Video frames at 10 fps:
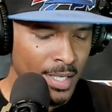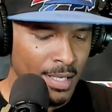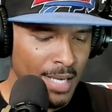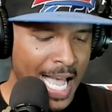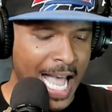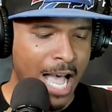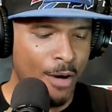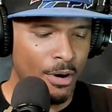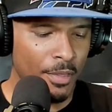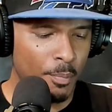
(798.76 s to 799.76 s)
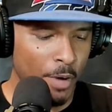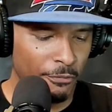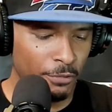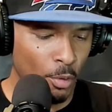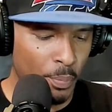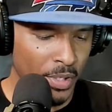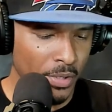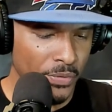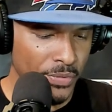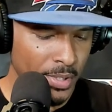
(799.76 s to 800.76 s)
How are the Buffalo
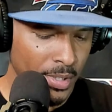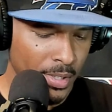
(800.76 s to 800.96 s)
Bills